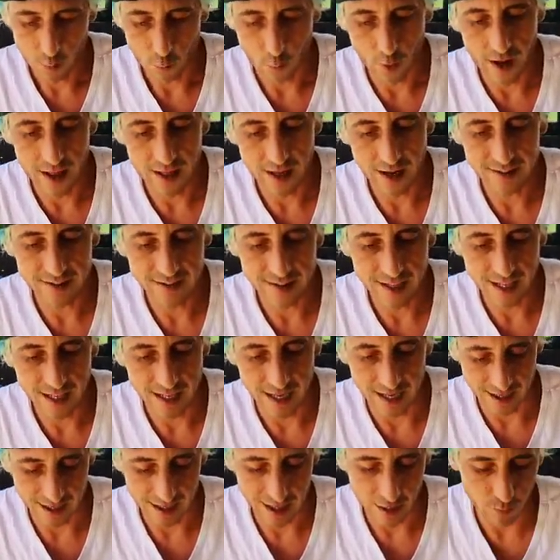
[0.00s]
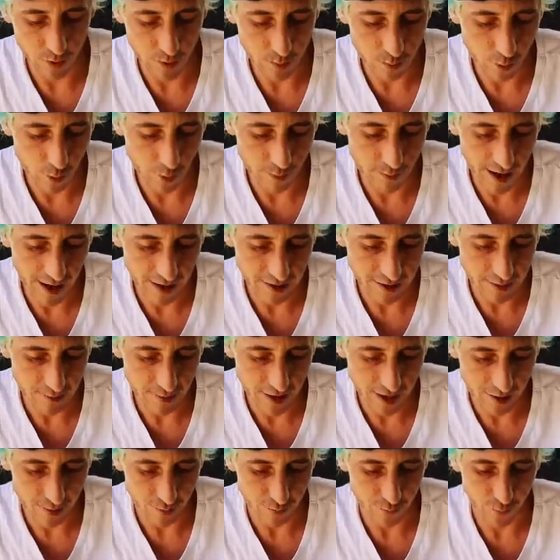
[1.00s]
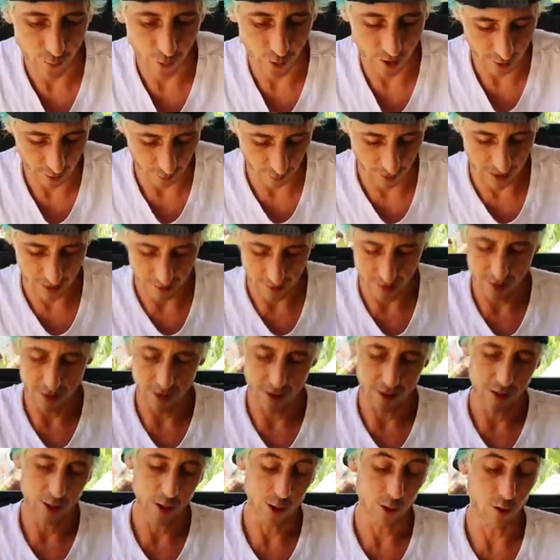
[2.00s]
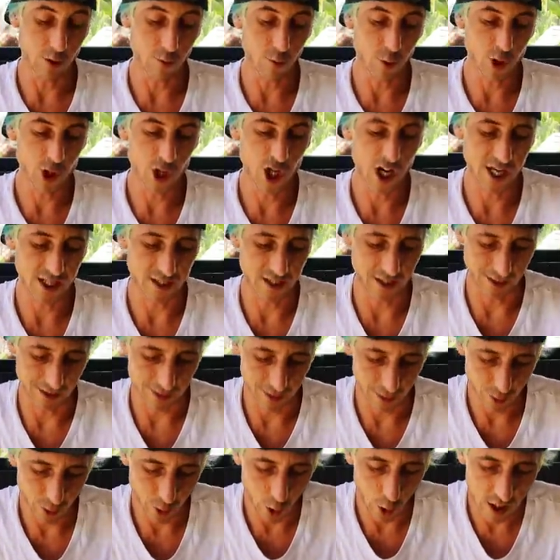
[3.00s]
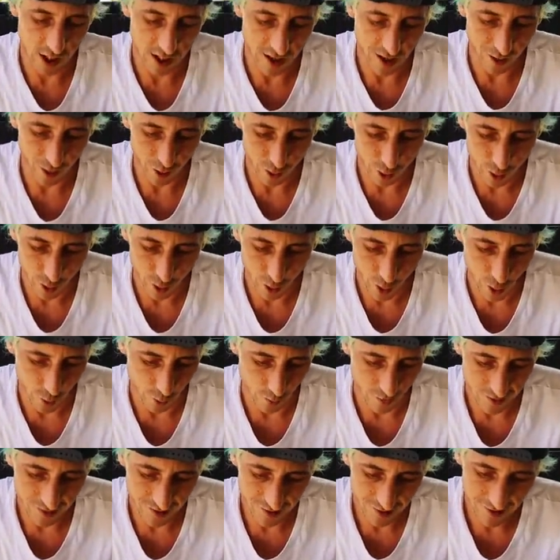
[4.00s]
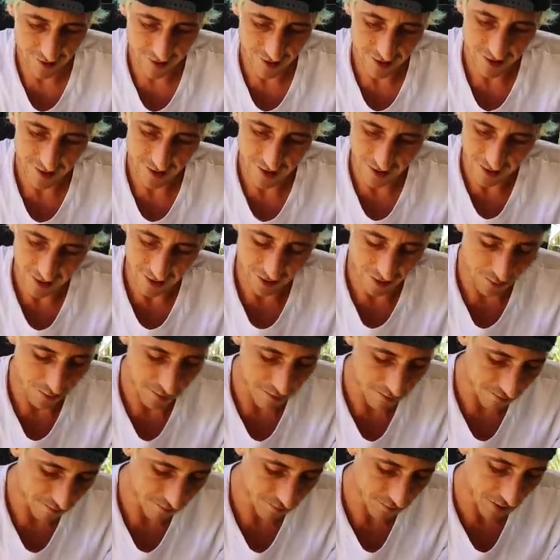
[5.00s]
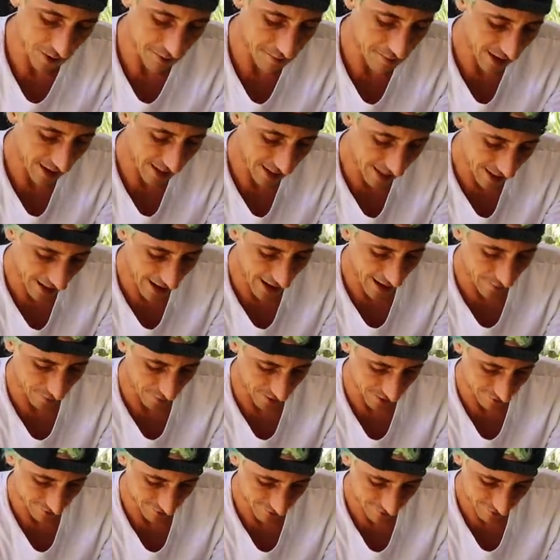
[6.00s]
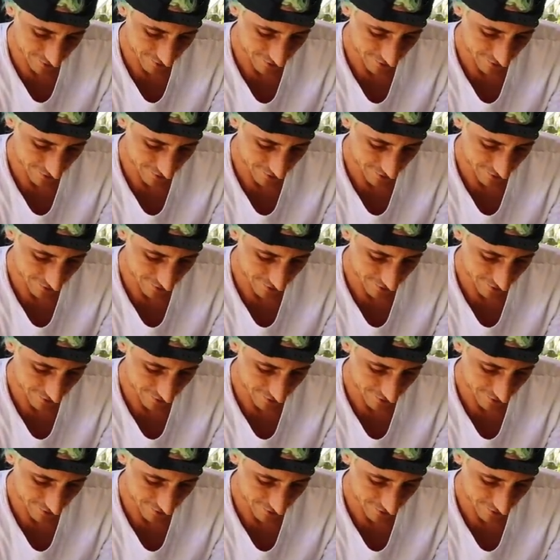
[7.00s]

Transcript: White line ticket. Can we pull back-to-back on 43? 3 more chances. $30 to go to make it happen.